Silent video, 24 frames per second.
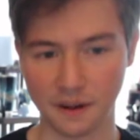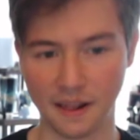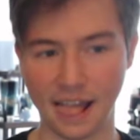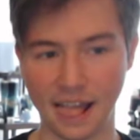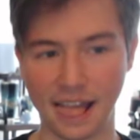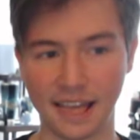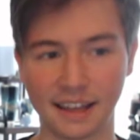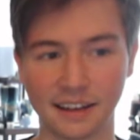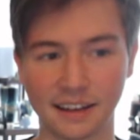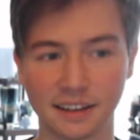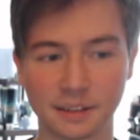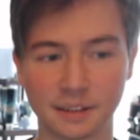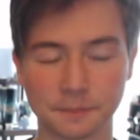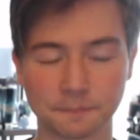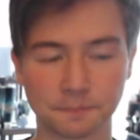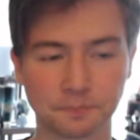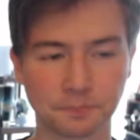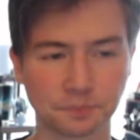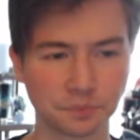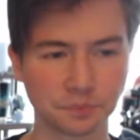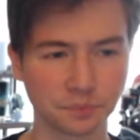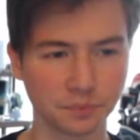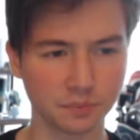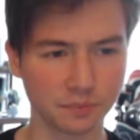And
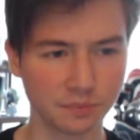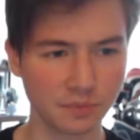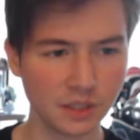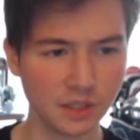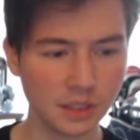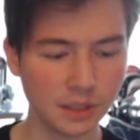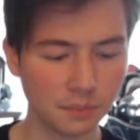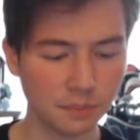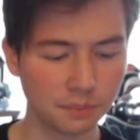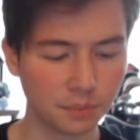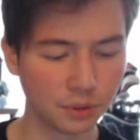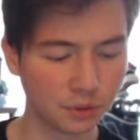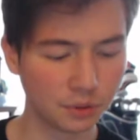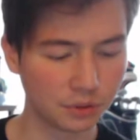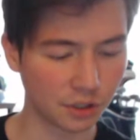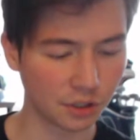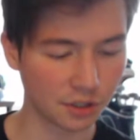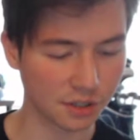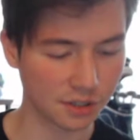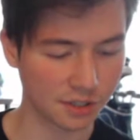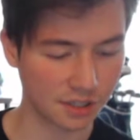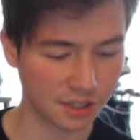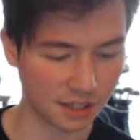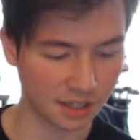
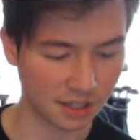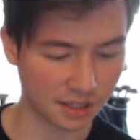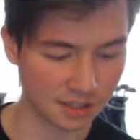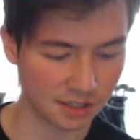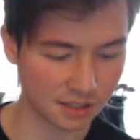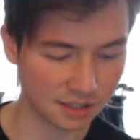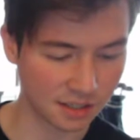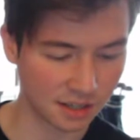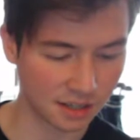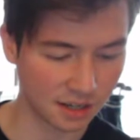Plutarch says